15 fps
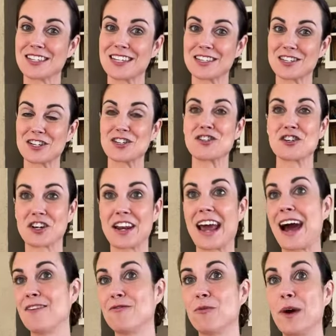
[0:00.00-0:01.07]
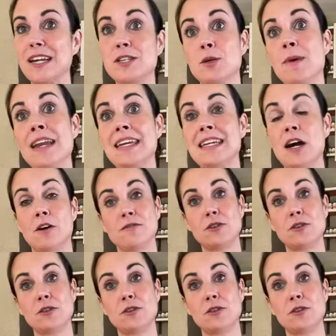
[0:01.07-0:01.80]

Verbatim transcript: It's just you're going to have way too many. Now,